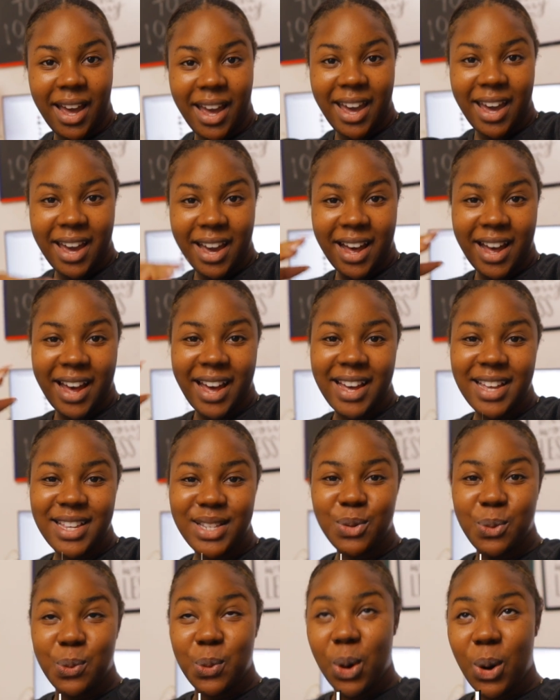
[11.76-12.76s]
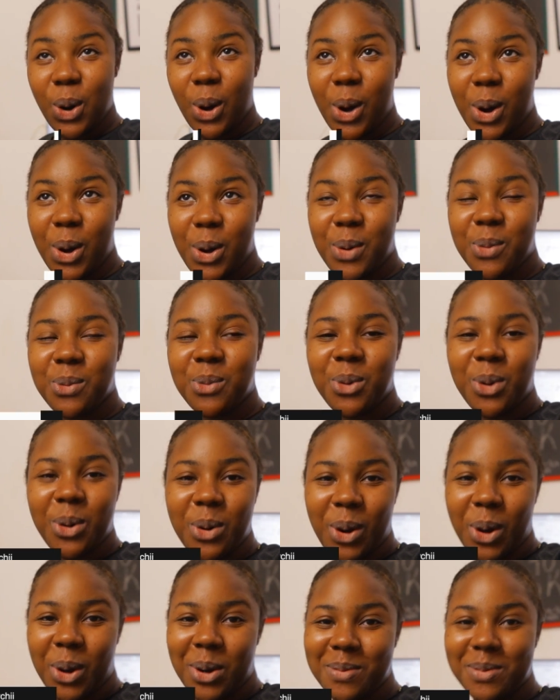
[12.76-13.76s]
hey guys welcome
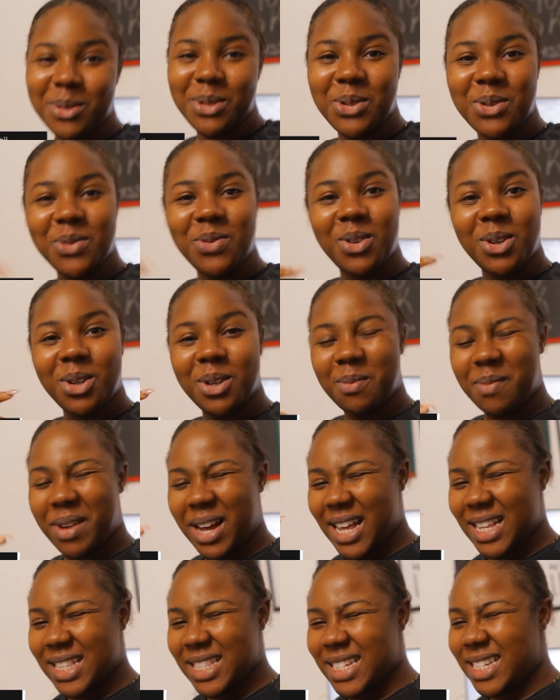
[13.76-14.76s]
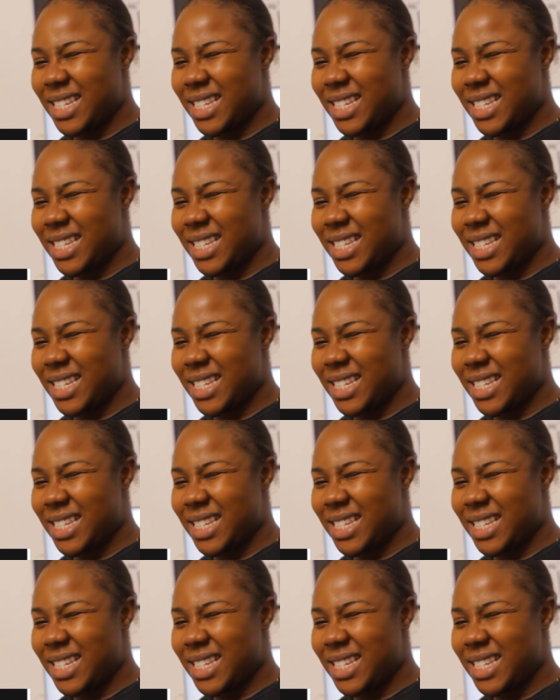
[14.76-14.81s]
welcome to vlogmas